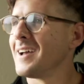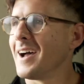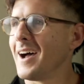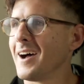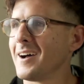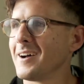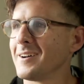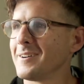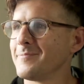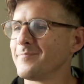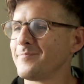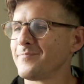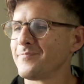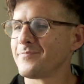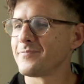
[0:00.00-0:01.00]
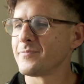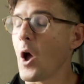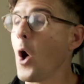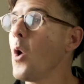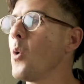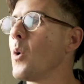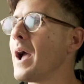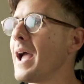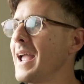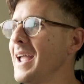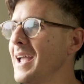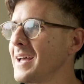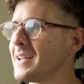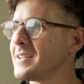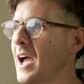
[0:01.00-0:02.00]
Um, Oh,
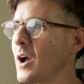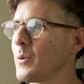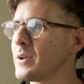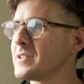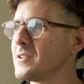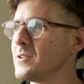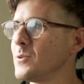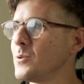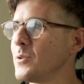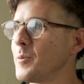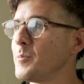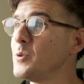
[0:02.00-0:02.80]
and I went to the